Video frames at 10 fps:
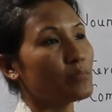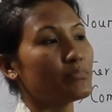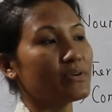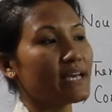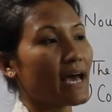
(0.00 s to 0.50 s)

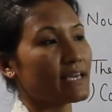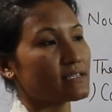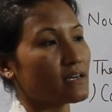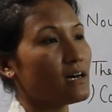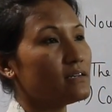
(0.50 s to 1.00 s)
Priya
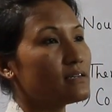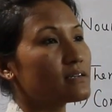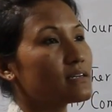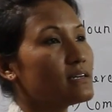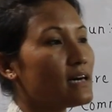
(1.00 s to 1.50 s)
is a
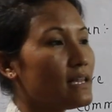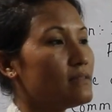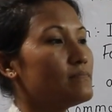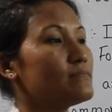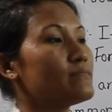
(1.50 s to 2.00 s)

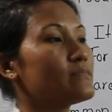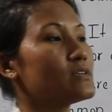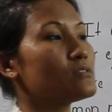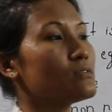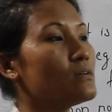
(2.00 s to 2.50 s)
girl.
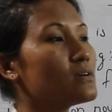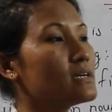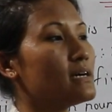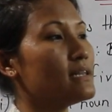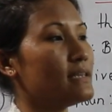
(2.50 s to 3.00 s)
So,
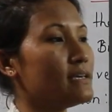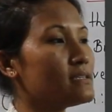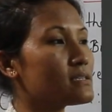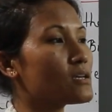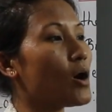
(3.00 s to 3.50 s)
girl
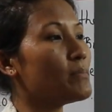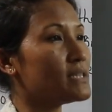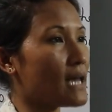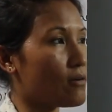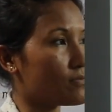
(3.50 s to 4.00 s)
is
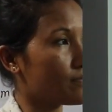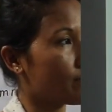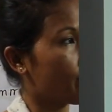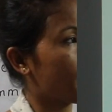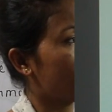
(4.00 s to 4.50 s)
common noun.
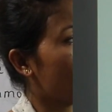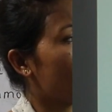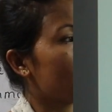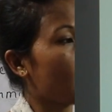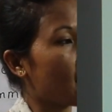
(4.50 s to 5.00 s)

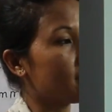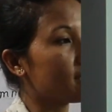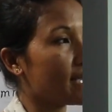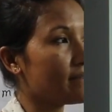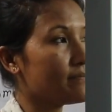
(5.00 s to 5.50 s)

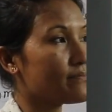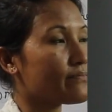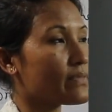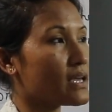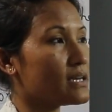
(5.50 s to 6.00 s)
Tansen,
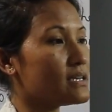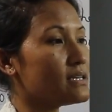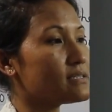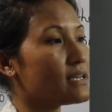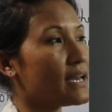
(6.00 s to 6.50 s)
it
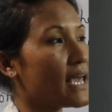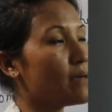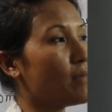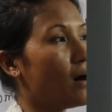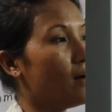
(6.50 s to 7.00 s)
is the
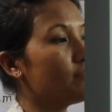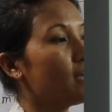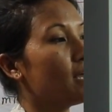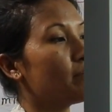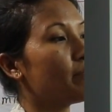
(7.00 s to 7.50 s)
name of
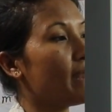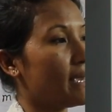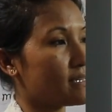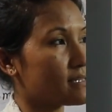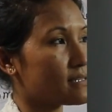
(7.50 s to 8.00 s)

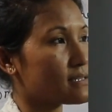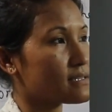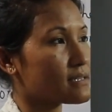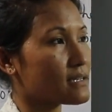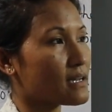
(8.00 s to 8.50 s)
place.
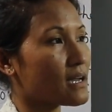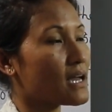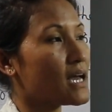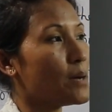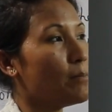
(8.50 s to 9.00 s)

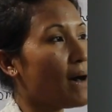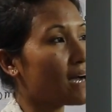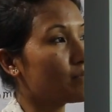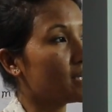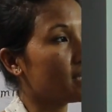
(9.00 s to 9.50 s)

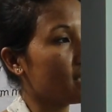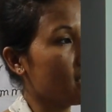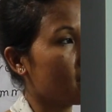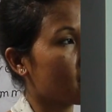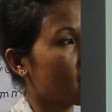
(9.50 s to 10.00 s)

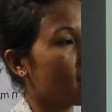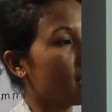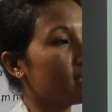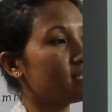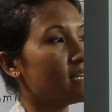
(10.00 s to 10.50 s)
Bagmati
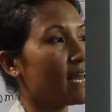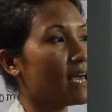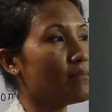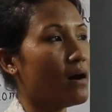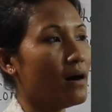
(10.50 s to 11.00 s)
is the
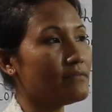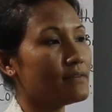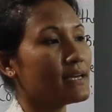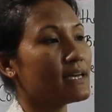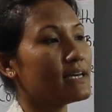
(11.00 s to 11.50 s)
name of
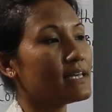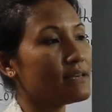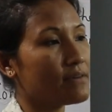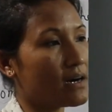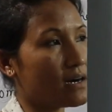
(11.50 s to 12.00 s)

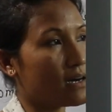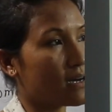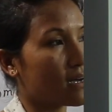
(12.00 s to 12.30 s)
river.